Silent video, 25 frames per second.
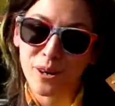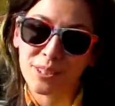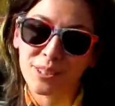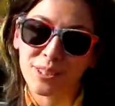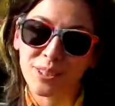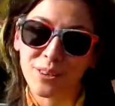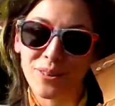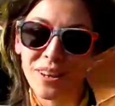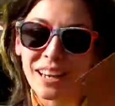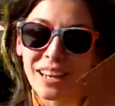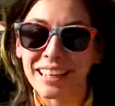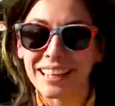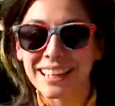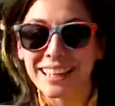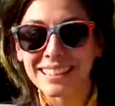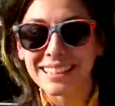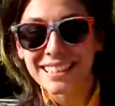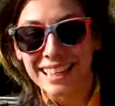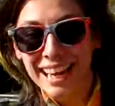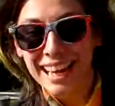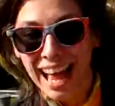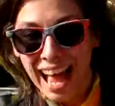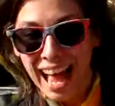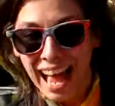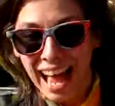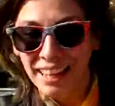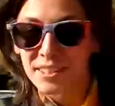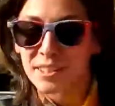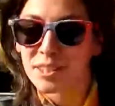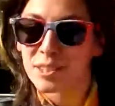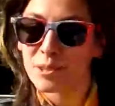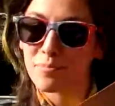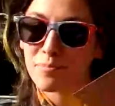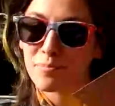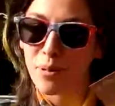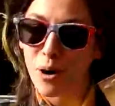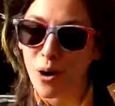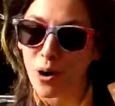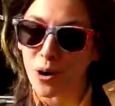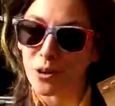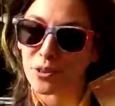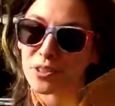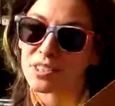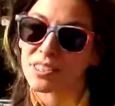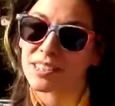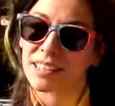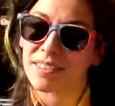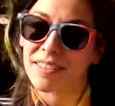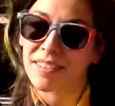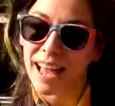So I guess it has some
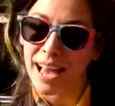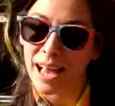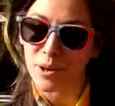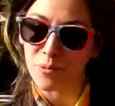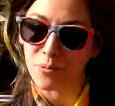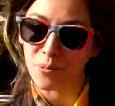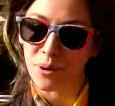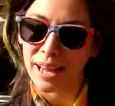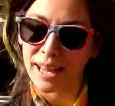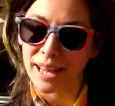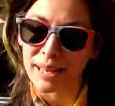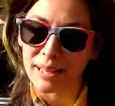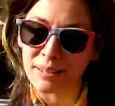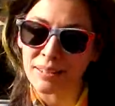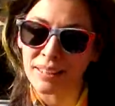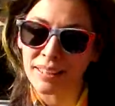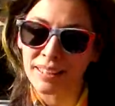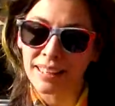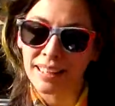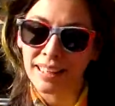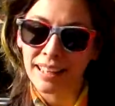parts in that way.